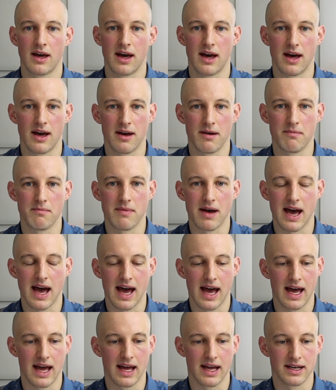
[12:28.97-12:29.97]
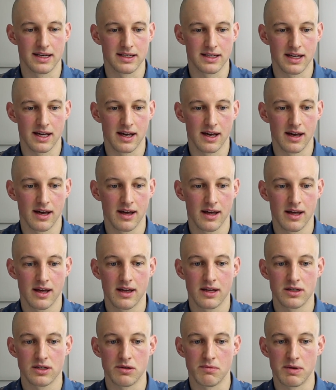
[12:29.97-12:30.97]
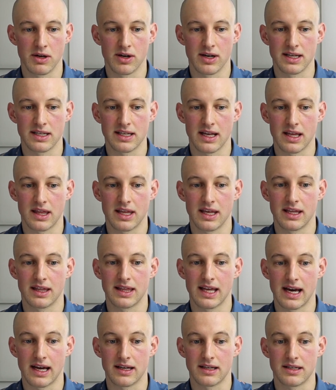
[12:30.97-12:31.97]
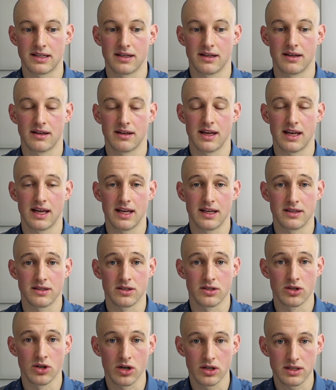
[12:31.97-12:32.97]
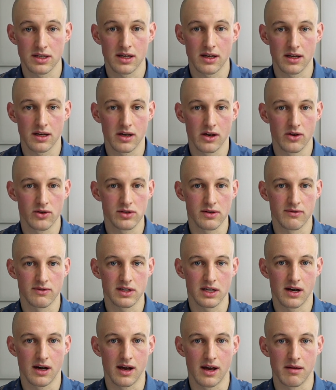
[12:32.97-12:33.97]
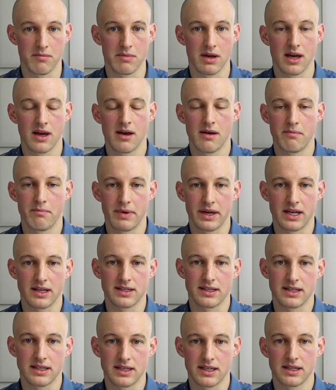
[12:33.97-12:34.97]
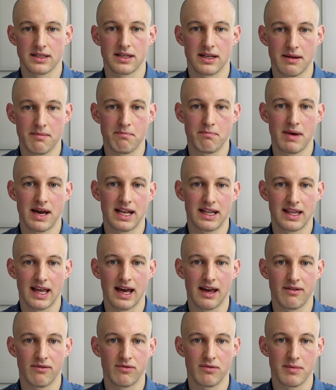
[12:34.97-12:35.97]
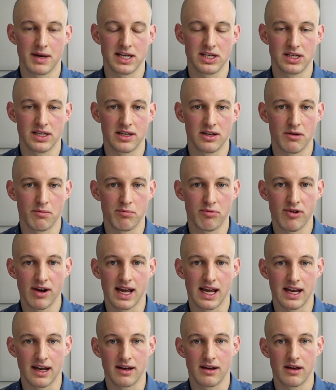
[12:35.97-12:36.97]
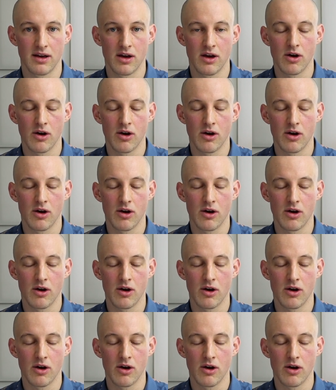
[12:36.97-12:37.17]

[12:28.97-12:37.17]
To be honest, I think that is not a good use of time because it doesn't embed that information in your brain.